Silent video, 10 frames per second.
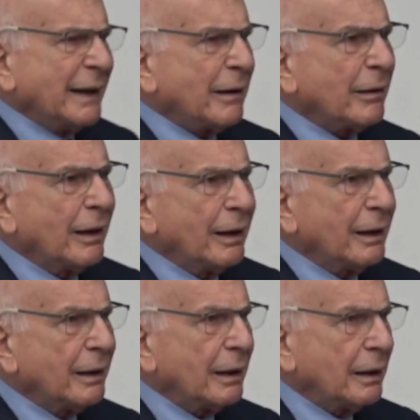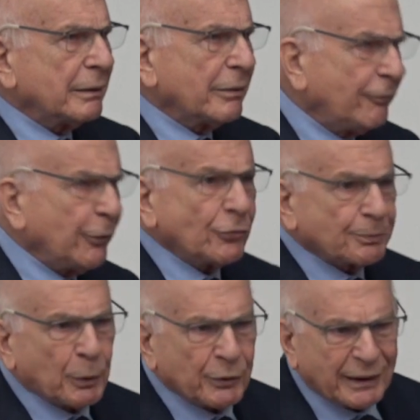Now, the
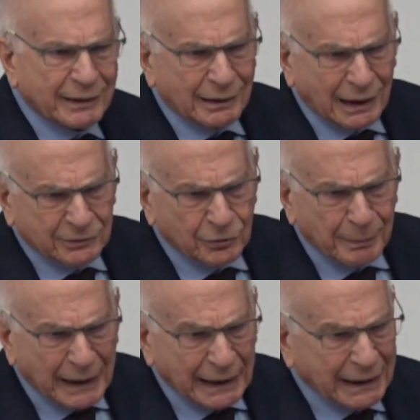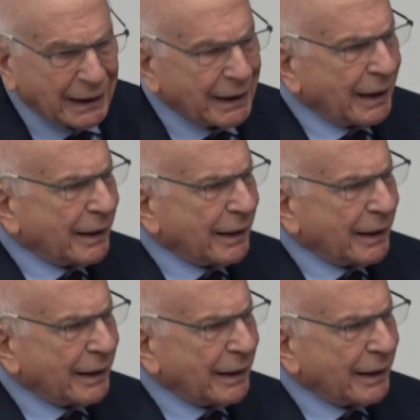first point that I'd like to make